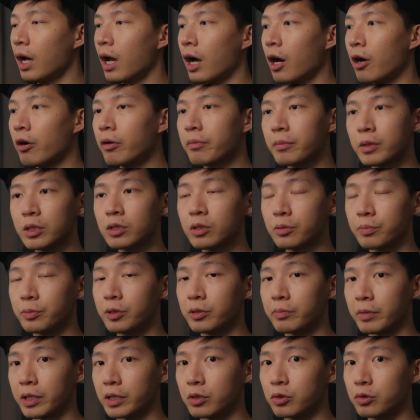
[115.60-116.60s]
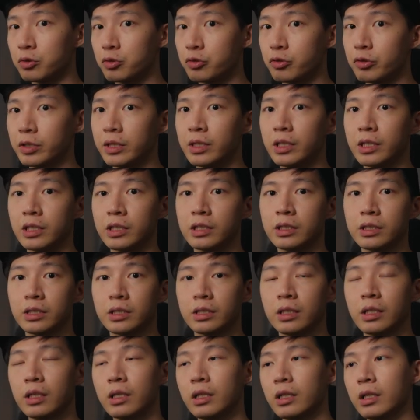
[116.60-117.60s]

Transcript: How I'm gonna build my node tree is,